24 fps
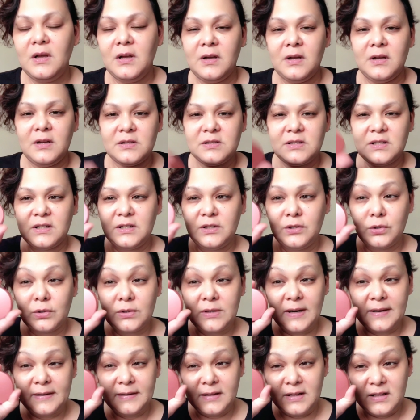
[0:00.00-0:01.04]
It's gonna look
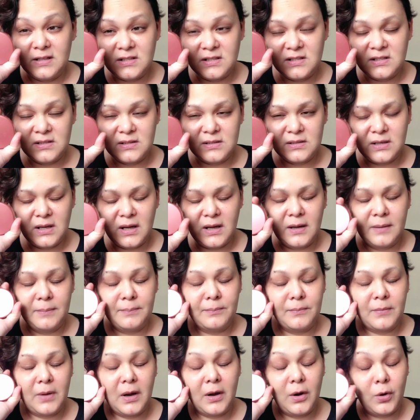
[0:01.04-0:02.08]
like this. I
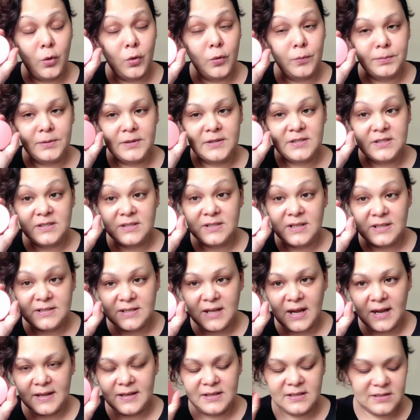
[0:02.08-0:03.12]
hope this is the
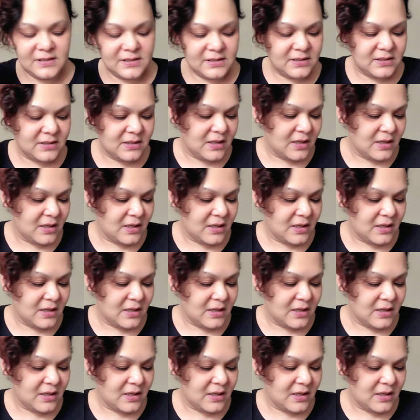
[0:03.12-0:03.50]
size.